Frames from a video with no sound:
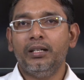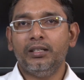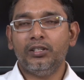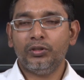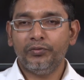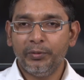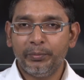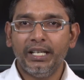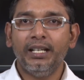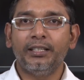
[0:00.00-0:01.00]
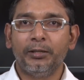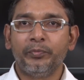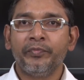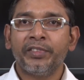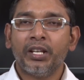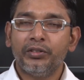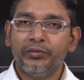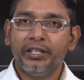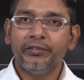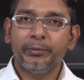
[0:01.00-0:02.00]
particle so we break them
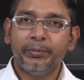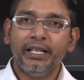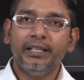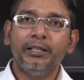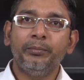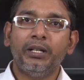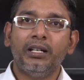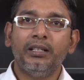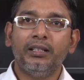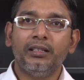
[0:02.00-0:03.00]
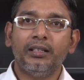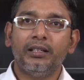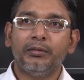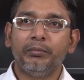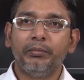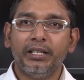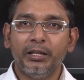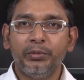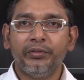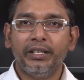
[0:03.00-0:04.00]
so when we break them particle that
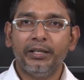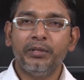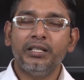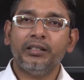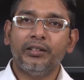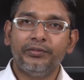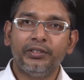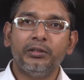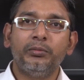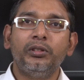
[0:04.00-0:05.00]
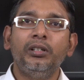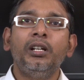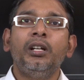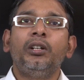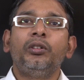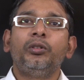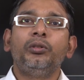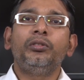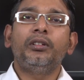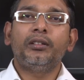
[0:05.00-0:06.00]
becomes very much comfortable to
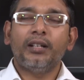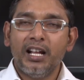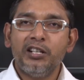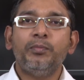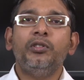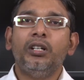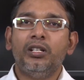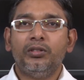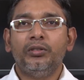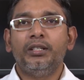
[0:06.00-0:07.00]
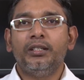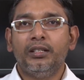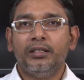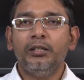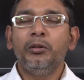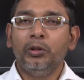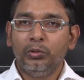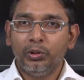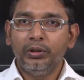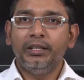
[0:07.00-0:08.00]
transport also in general
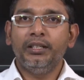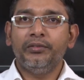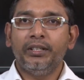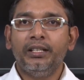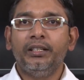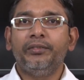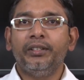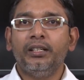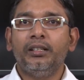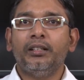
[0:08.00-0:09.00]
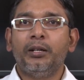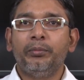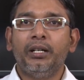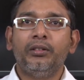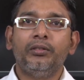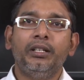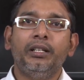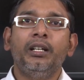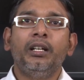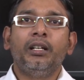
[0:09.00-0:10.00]
though it is very difficult compared to
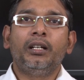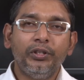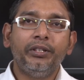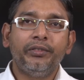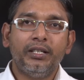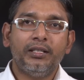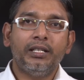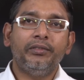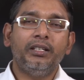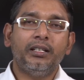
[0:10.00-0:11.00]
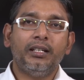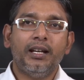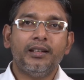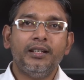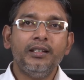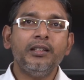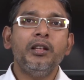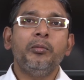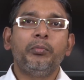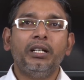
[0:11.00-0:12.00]
the fluid phase liquid or gases
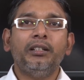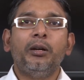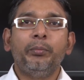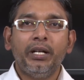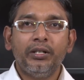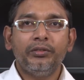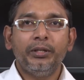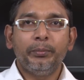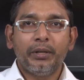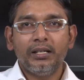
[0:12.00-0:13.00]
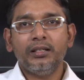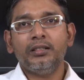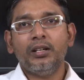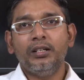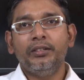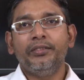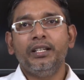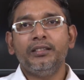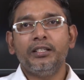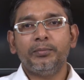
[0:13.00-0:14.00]
but compared to the bulk solid
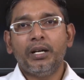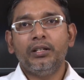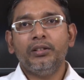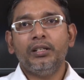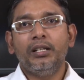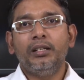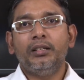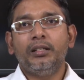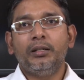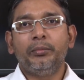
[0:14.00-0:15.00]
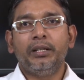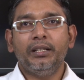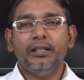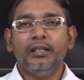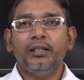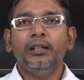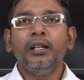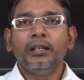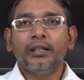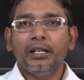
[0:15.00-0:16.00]
phase this particulate uh, material
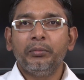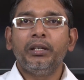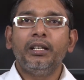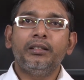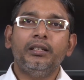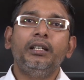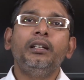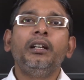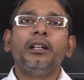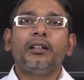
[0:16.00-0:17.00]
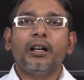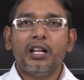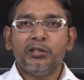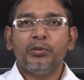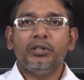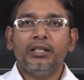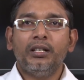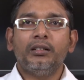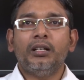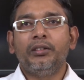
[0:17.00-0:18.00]
can be easily transported
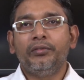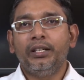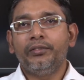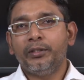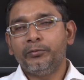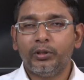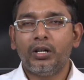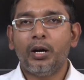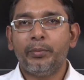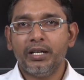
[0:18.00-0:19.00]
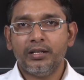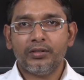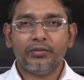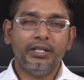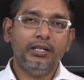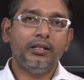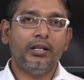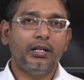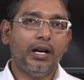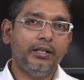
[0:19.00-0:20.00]
or conveyed from operations to the
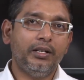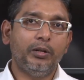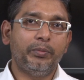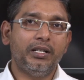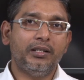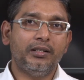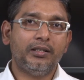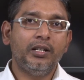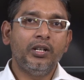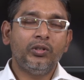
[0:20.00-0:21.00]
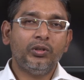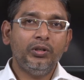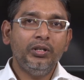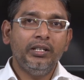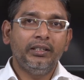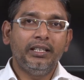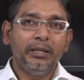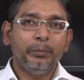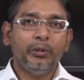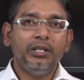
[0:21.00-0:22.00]
other operations. So,
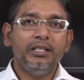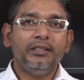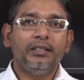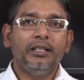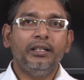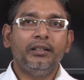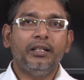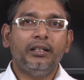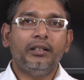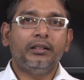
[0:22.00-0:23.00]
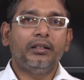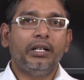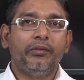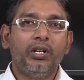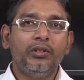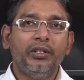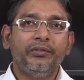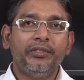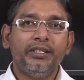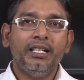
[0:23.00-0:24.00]
the importance the, that I want to
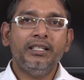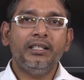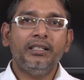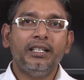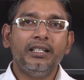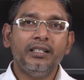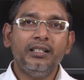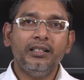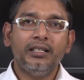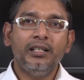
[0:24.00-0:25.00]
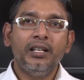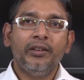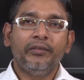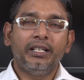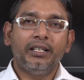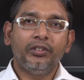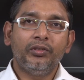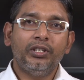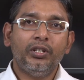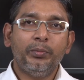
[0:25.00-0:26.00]
emphasize that in general whether
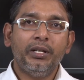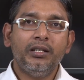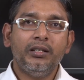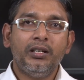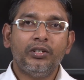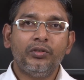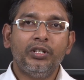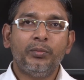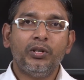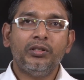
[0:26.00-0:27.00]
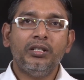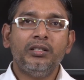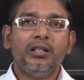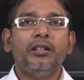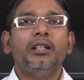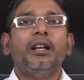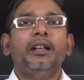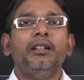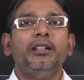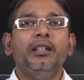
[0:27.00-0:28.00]
unit operation or unit process or the
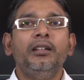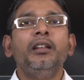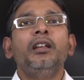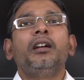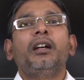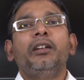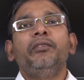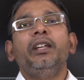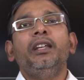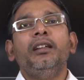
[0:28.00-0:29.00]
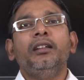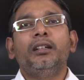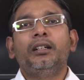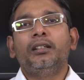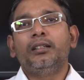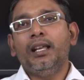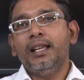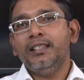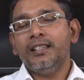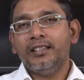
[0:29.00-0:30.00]
connecting, conveying uh,
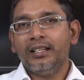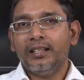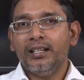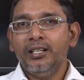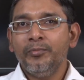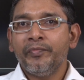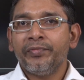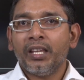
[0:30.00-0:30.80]
lines etc